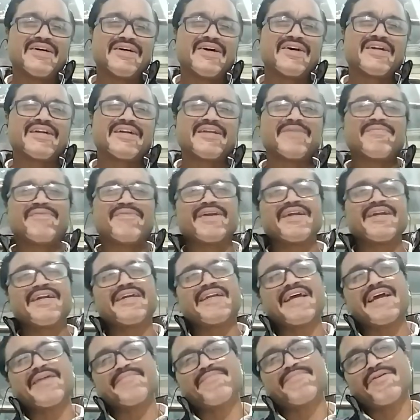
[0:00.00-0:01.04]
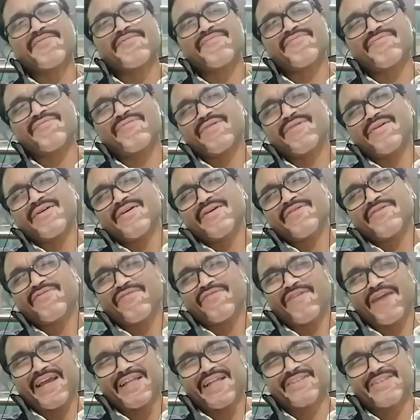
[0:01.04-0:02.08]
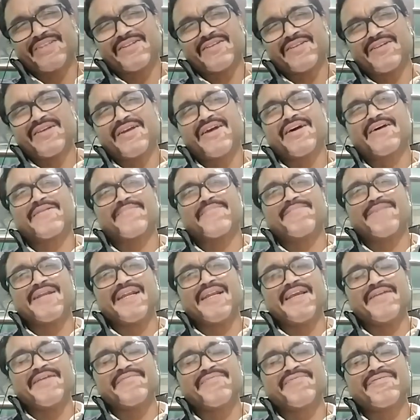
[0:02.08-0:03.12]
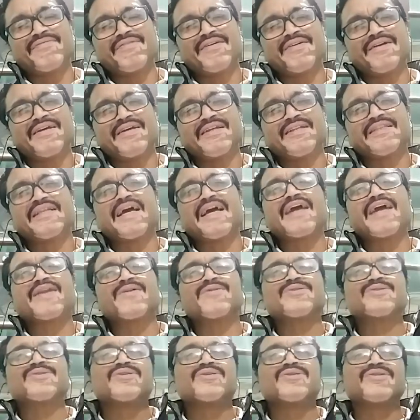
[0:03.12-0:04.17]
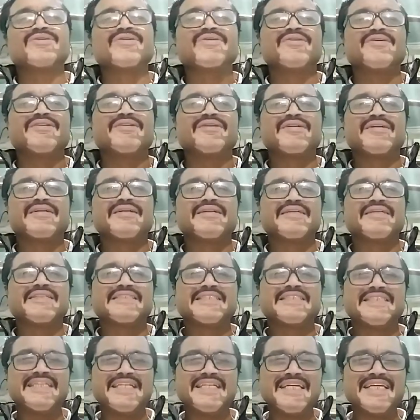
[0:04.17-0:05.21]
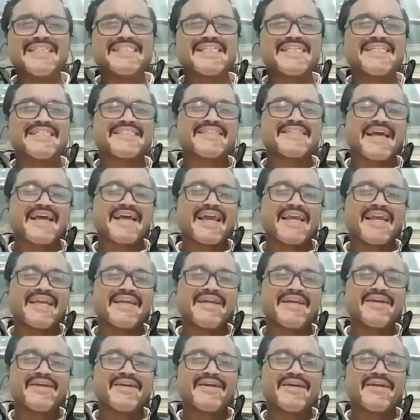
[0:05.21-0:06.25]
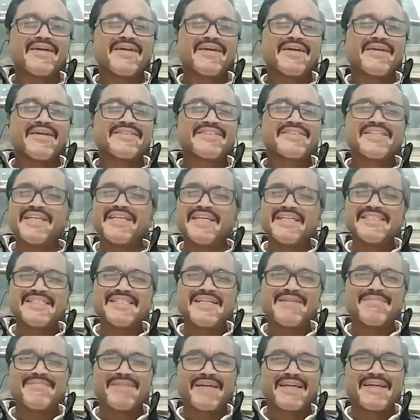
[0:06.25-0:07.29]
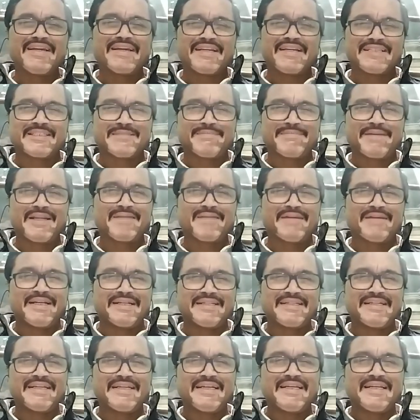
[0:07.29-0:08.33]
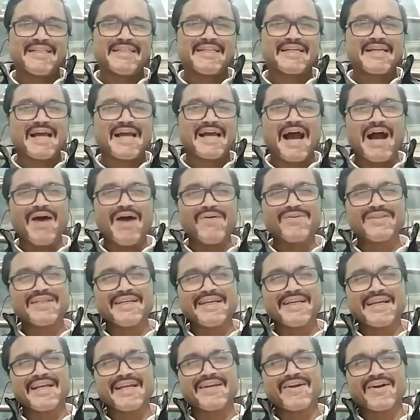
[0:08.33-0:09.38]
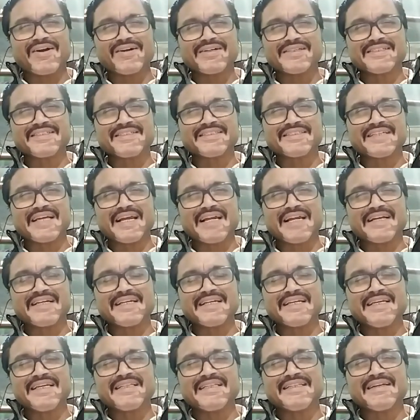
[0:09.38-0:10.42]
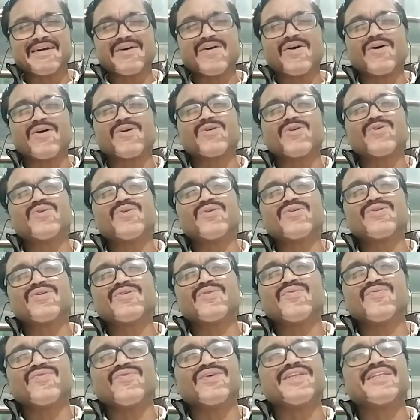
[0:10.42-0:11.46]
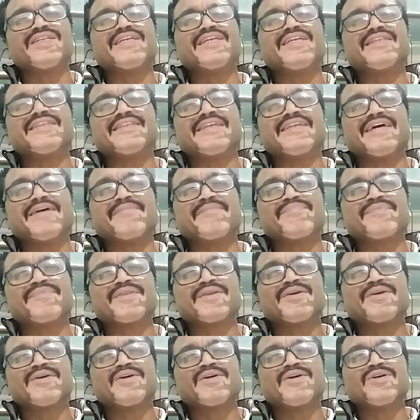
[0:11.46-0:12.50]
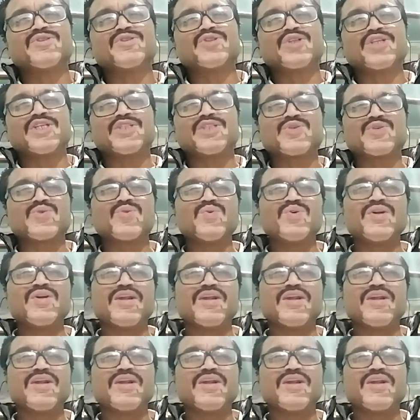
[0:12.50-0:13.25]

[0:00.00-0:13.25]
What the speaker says: or different type of faith or belief. They are also seriously trying, seriously making experiment that how they can understand the Godhood within them. So the true